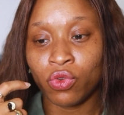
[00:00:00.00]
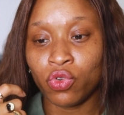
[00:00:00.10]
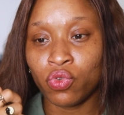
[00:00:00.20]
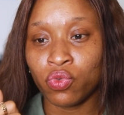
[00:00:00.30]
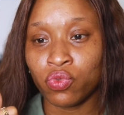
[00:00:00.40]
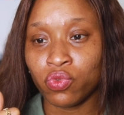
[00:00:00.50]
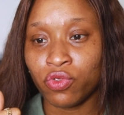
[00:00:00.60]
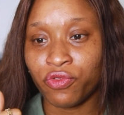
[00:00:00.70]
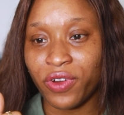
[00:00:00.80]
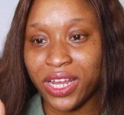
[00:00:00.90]

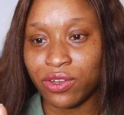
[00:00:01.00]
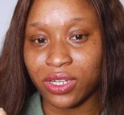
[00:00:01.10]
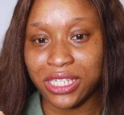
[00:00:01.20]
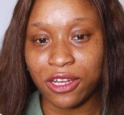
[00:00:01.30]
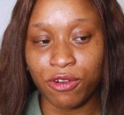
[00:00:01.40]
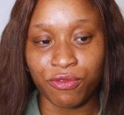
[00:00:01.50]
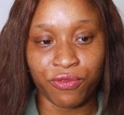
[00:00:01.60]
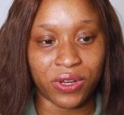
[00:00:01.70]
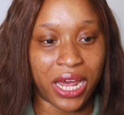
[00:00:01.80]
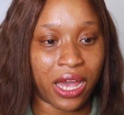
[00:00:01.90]
you find
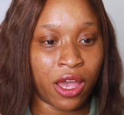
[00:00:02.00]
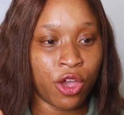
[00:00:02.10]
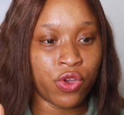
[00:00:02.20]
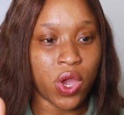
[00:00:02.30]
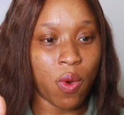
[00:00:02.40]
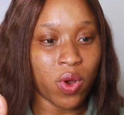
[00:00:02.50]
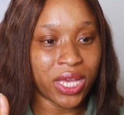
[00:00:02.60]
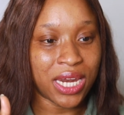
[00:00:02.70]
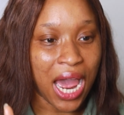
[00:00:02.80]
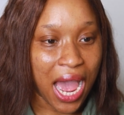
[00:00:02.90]
yourself that you're
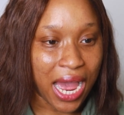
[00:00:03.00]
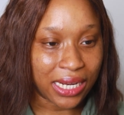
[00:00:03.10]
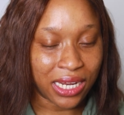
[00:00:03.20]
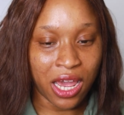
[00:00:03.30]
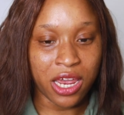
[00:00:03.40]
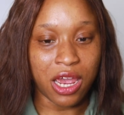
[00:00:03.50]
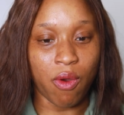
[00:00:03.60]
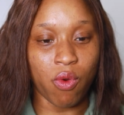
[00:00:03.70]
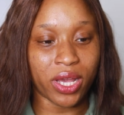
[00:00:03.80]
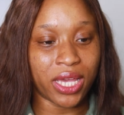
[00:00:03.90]
working hard, you're
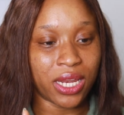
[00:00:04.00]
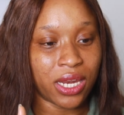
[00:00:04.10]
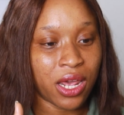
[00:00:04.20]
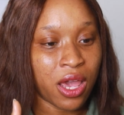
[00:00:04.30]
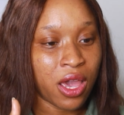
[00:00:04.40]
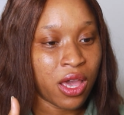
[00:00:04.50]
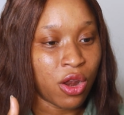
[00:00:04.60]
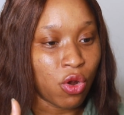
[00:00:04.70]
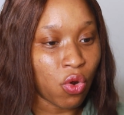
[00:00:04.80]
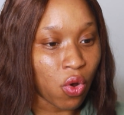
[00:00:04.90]
working
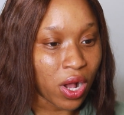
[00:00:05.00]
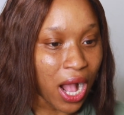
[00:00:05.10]
long